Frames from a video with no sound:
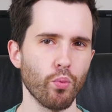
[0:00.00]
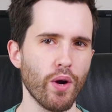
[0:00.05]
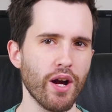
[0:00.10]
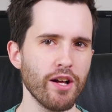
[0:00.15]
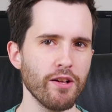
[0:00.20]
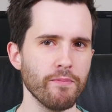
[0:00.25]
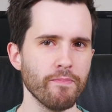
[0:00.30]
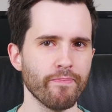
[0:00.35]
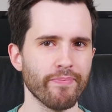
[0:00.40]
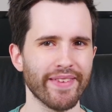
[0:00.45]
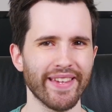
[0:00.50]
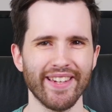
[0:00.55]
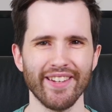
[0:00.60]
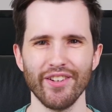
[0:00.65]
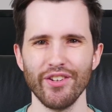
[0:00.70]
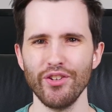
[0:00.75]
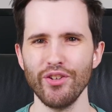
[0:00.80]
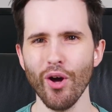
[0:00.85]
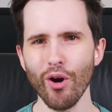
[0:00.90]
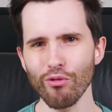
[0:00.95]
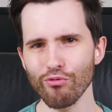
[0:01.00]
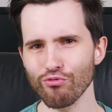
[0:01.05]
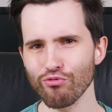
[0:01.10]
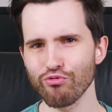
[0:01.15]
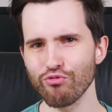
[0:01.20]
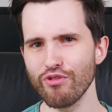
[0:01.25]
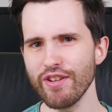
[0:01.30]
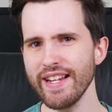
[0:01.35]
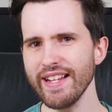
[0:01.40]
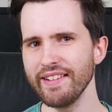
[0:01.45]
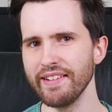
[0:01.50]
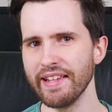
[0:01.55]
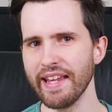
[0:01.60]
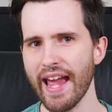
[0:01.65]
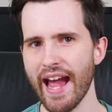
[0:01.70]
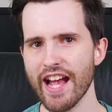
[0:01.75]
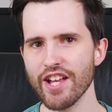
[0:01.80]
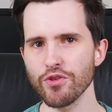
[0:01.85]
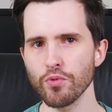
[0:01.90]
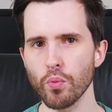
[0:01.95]
Well, not
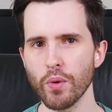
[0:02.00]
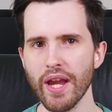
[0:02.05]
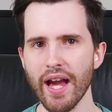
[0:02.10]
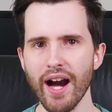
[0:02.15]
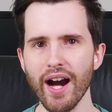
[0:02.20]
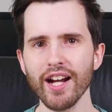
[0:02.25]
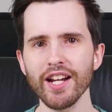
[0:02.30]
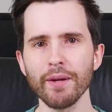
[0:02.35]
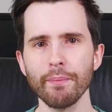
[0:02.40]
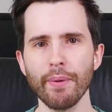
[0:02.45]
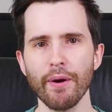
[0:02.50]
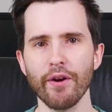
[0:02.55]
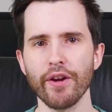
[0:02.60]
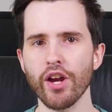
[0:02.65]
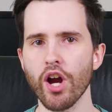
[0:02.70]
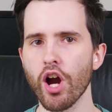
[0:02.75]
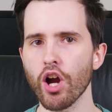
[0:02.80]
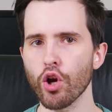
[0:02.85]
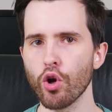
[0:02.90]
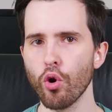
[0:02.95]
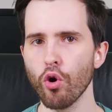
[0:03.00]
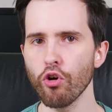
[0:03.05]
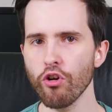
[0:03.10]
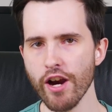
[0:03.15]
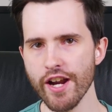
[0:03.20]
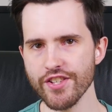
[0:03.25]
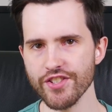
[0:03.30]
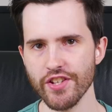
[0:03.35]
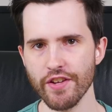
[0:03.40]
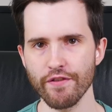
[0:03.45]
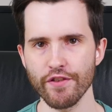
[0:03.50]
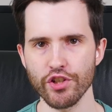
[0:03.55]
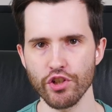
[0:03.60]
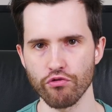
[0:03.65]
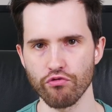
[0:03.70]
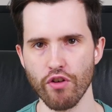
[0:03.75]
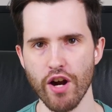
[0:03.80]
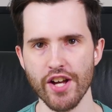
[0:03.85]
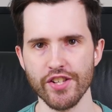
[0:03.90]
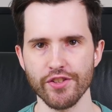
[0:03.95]
really, as we are comparing Core i7
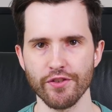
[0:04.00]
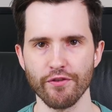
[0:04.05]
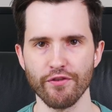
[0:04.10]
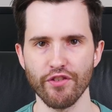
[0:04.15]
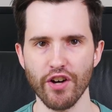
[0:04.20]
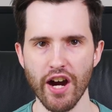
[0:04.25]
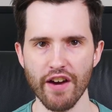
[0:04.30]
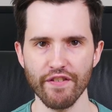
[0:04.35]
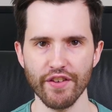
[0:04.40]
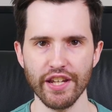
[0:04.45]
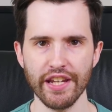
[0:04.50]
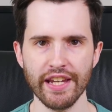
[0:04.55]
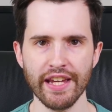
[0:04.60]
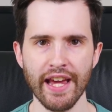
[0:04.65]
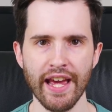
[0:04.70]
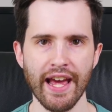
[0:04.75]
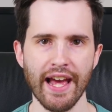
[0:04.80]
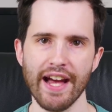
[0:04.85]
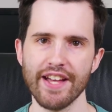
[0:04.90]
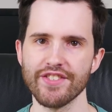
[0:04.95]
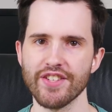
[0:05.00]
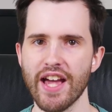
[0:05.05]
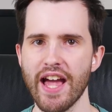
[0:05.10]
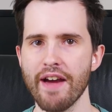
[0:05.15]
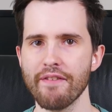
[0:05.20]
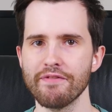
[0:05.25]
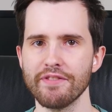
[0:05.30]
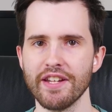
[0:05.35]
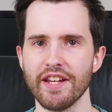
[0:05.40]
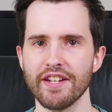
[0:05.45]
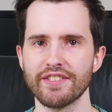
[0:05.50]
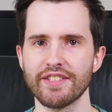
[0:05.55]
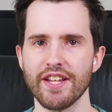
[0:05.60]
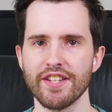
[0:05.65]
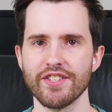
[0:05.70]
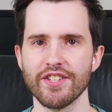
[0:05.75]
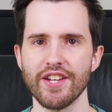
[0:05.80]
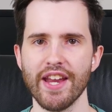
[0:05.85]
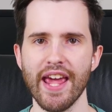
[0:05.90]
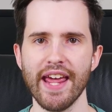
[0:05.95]
to Ryzen 5 here as I haven't yet
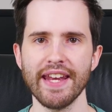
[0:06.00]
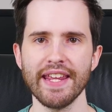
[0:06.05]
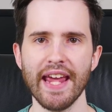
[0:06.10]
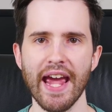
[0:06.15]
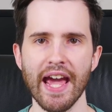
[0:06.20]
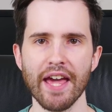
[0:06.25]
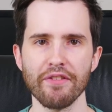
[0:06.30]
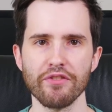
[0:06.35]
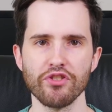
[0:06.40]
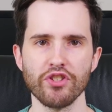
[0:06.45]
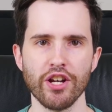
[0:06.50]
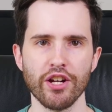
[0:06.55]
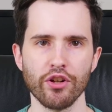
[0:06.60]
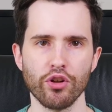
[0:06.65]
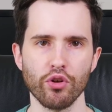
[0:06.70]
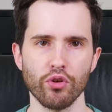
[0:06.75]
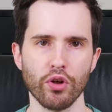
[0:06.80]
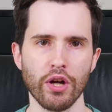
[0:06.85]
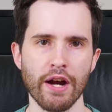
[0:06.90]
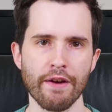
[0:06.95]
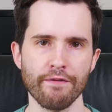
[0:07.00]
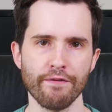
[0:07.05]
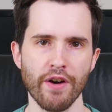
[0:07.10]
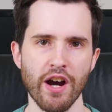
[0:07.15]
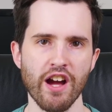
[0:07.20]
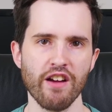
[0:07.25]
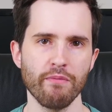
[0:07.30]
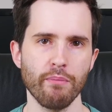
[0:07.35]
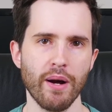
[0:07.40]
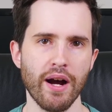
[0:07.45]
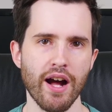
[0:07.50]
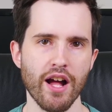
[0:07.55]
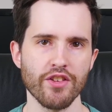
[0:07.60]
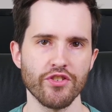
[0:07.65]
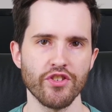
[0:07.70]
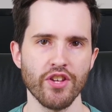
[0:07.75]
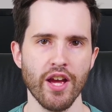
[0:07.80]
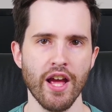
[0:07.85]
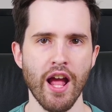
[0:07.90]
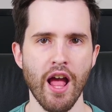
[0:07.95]
tested any 8th gen Core i5
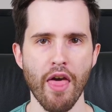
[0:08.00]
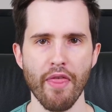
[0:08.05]
parts.